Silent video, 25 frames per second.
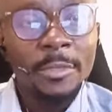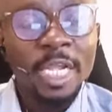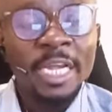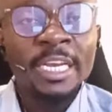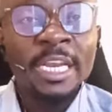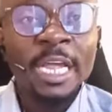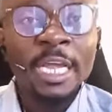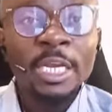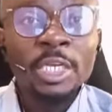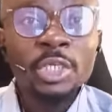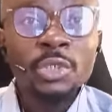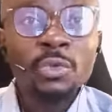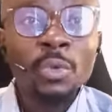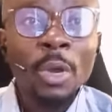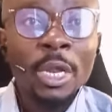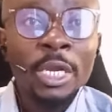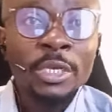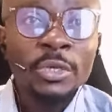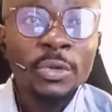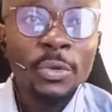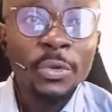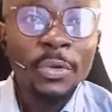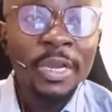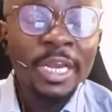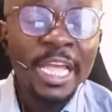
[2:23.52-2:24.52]
and that is why
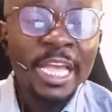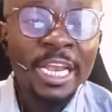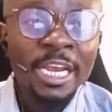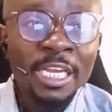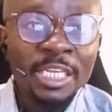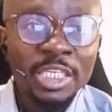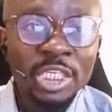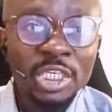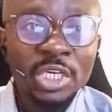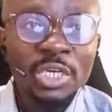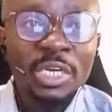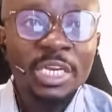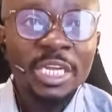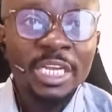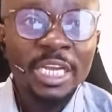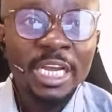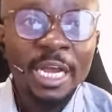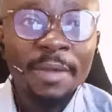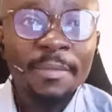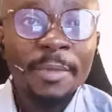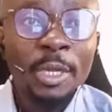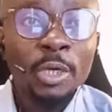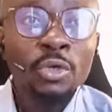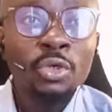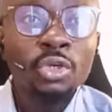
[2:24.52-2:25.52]
during election in
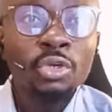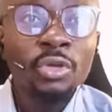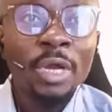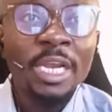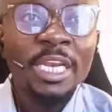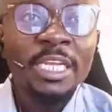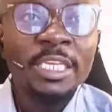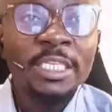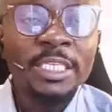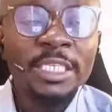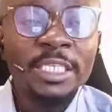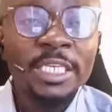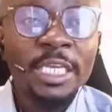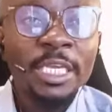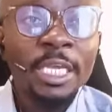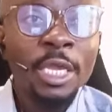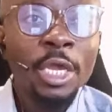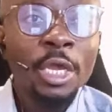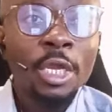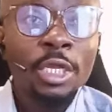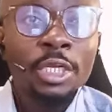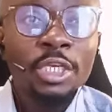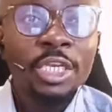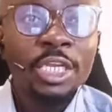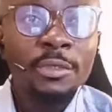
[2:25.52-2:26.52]
Cameroon, you usually see
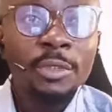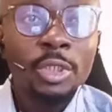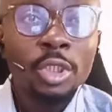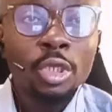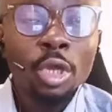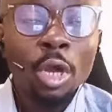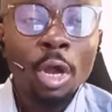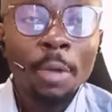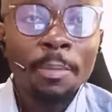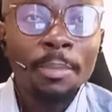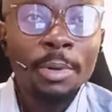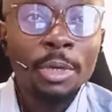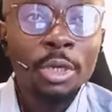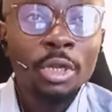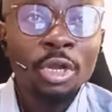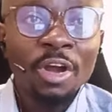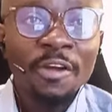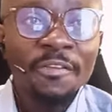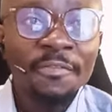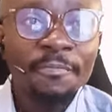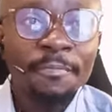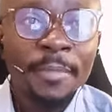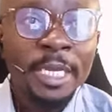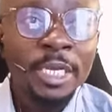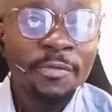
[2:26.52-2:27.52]
these top
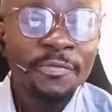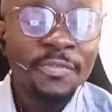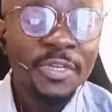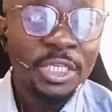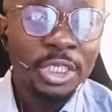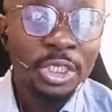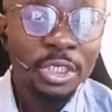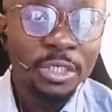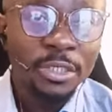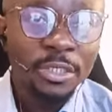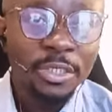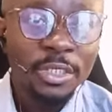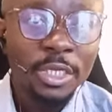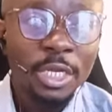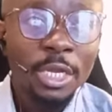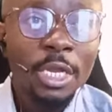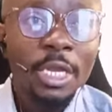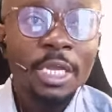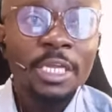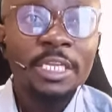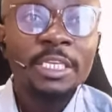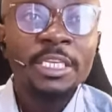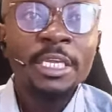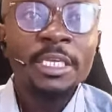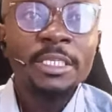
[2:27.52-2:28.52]
government officials,
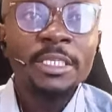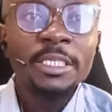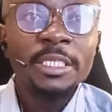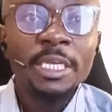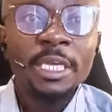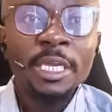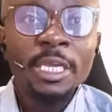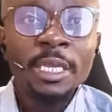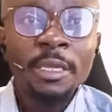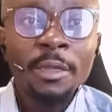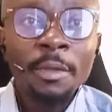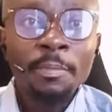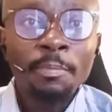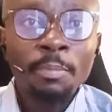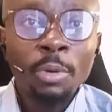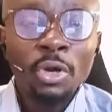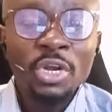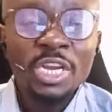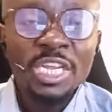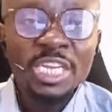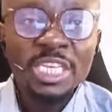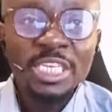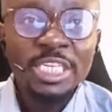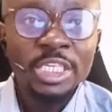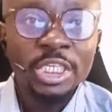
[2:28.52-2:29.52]
these
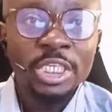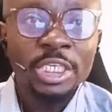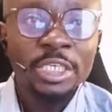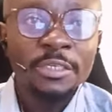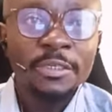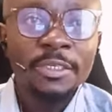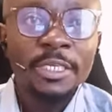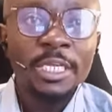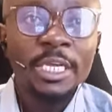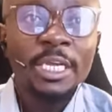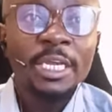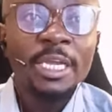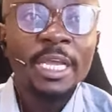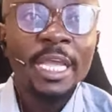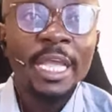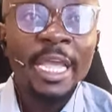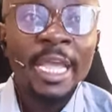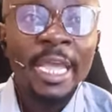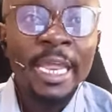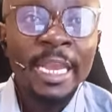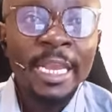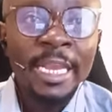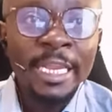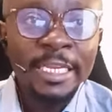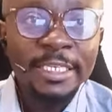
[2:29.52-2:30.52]
politicians,
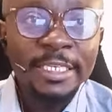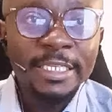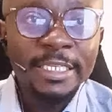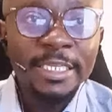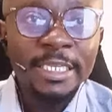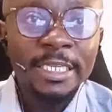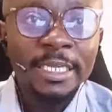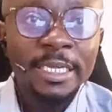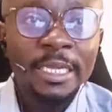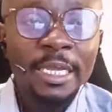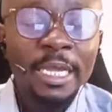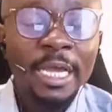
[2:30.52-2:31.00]
elite,